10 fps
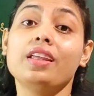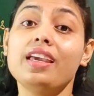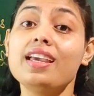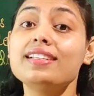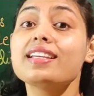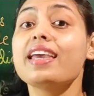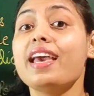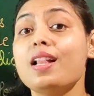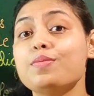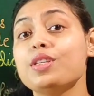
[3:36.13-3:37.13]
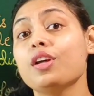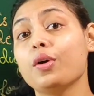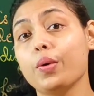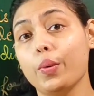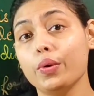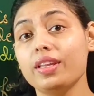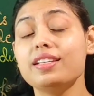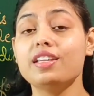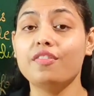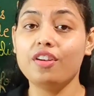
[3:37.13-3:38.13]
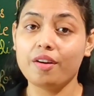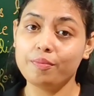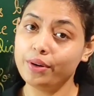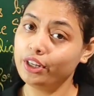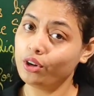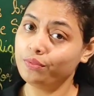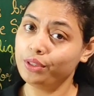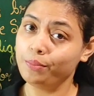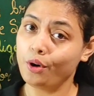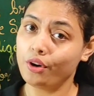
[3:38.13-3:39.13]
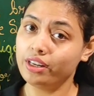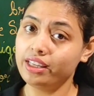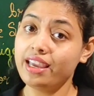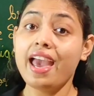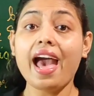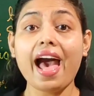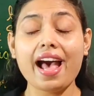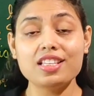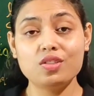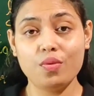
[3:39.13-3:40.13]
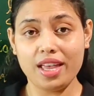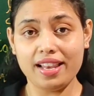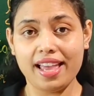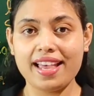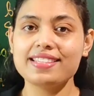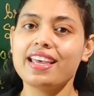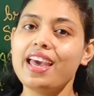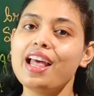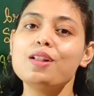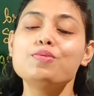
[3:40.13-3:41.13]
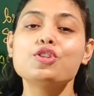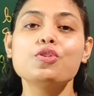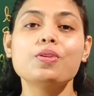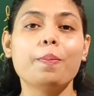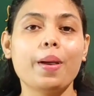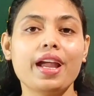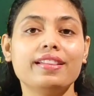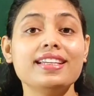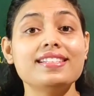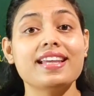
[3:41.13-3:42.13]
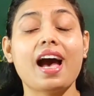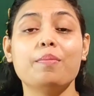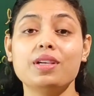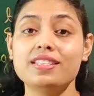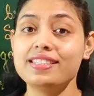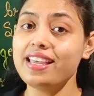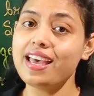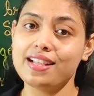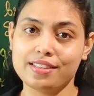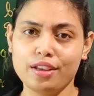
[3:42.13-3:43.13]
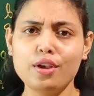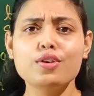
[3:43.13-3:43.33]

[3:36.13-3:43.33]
It helps in the growth and development of the body, as well as helps to repair the damaged cells.